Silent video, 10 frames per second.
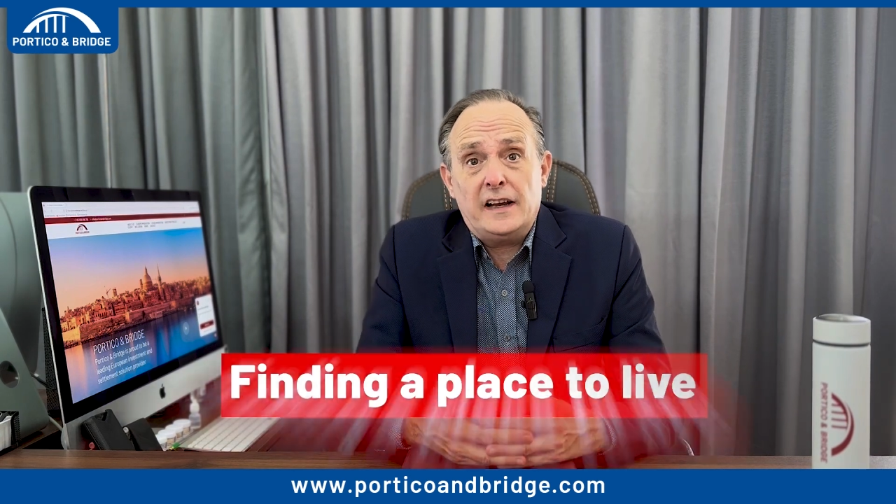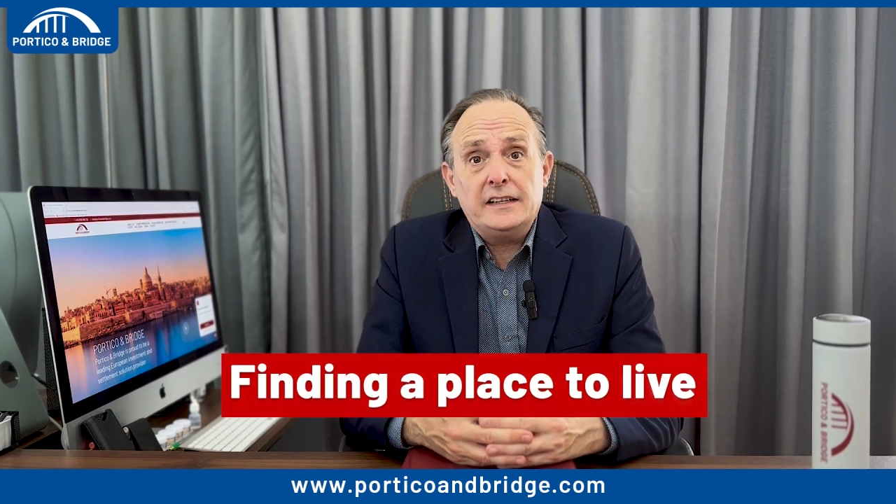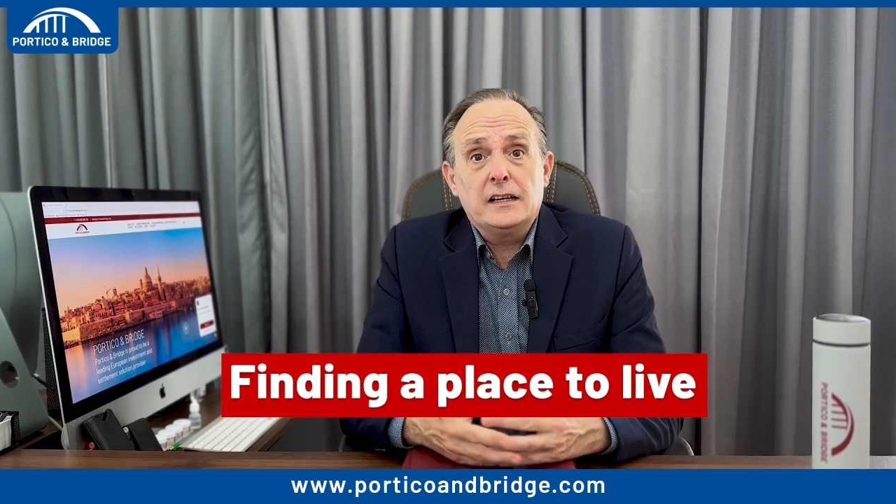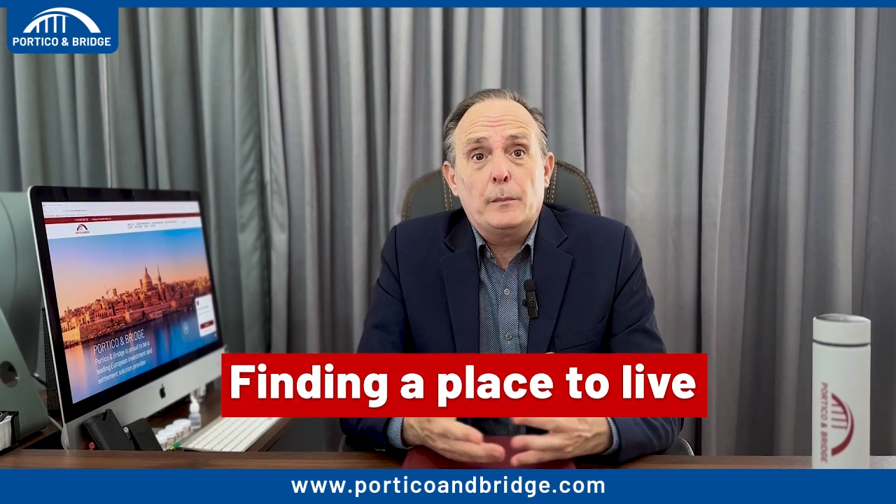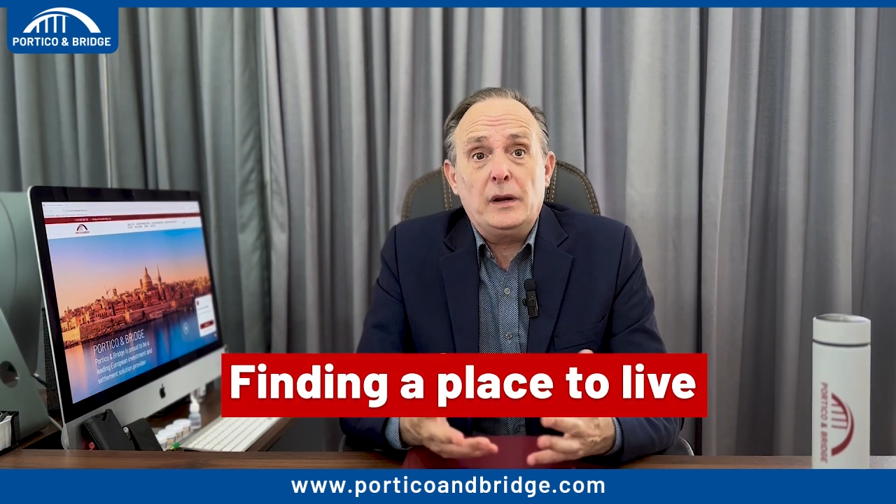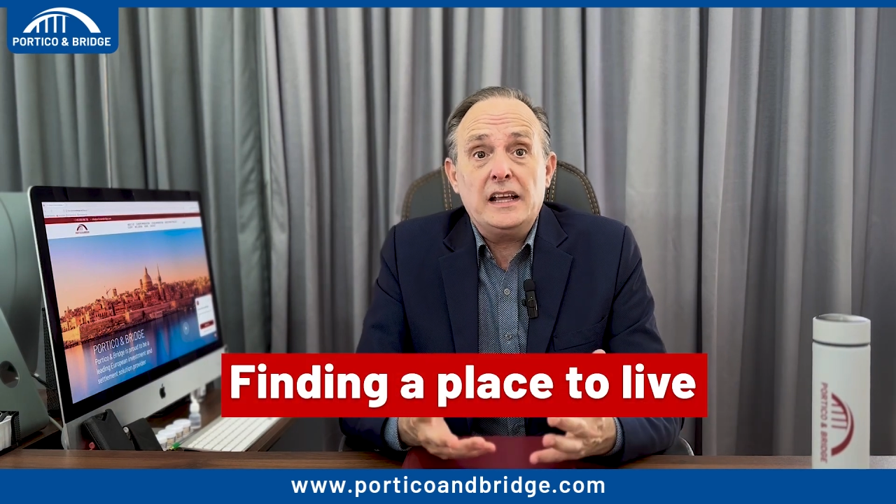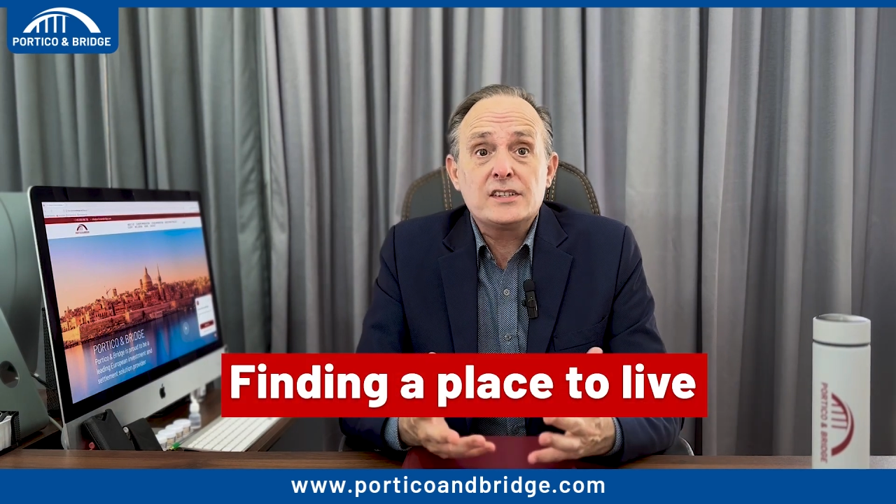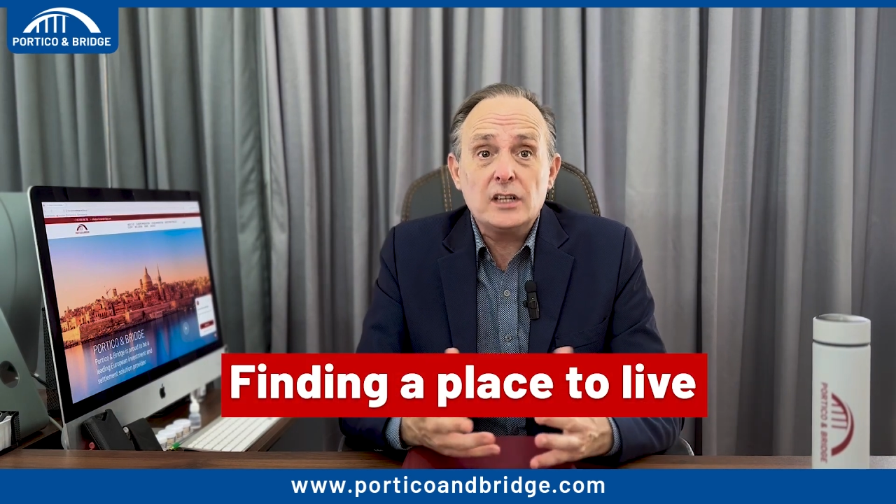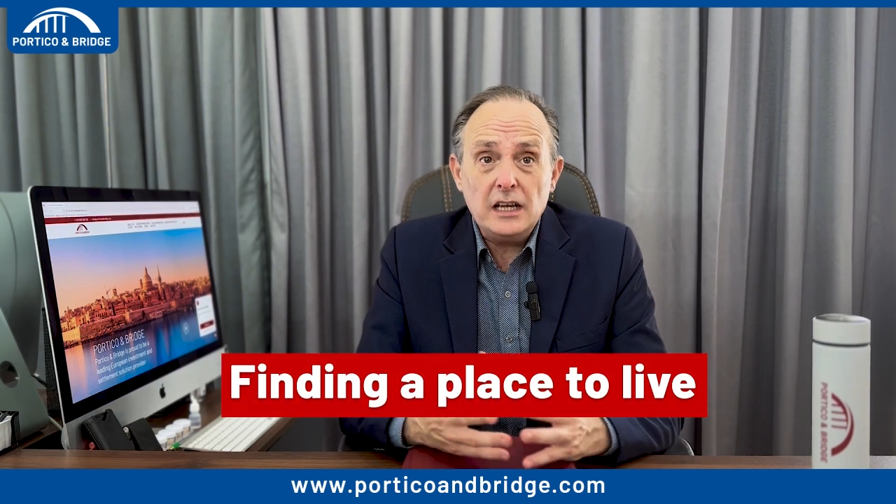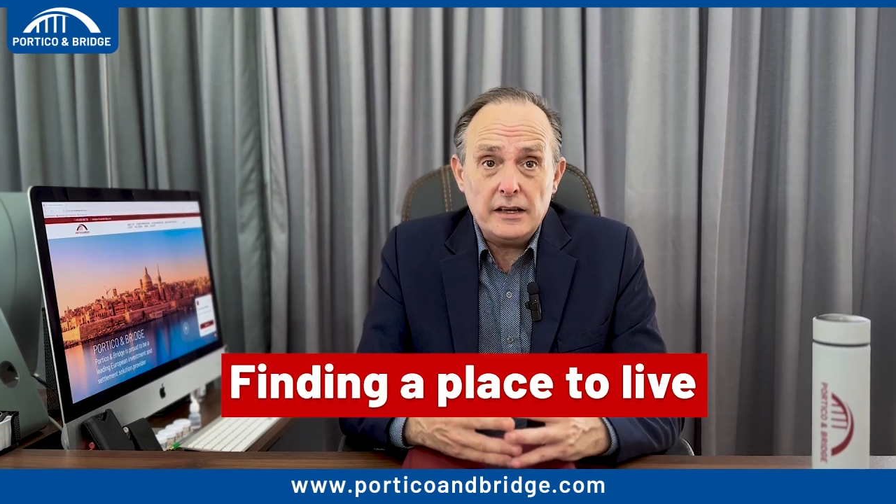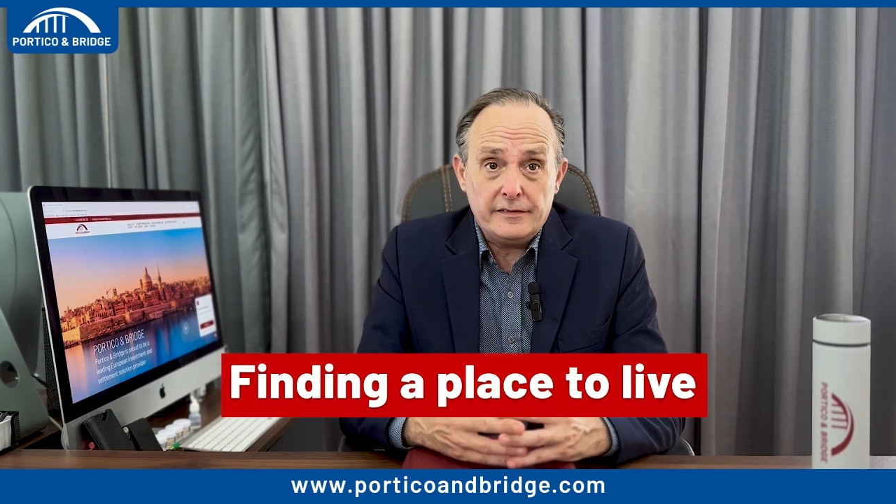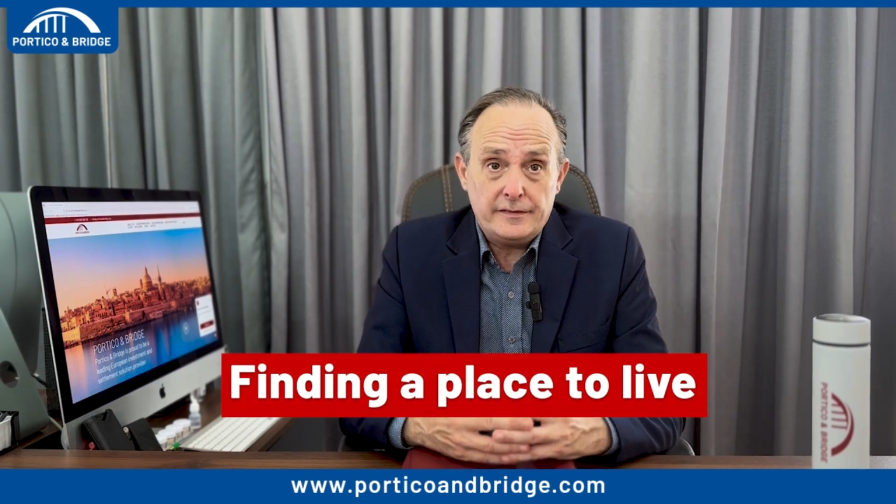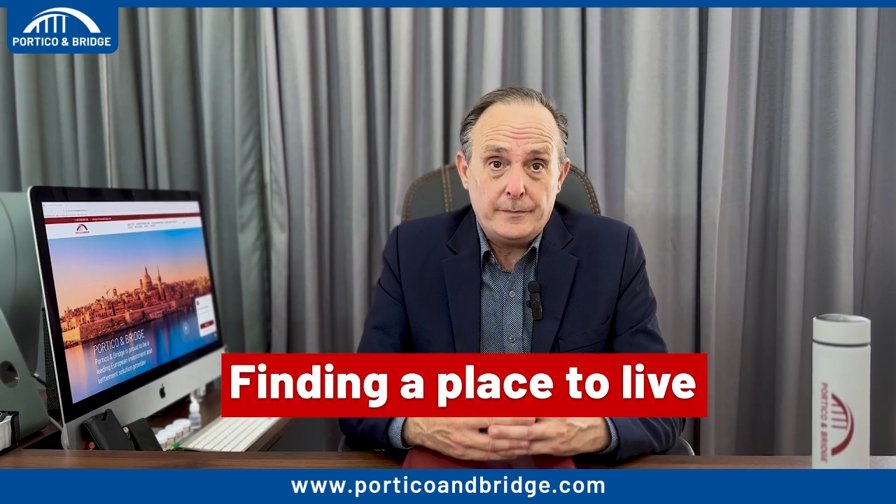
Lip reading: finding a place to live.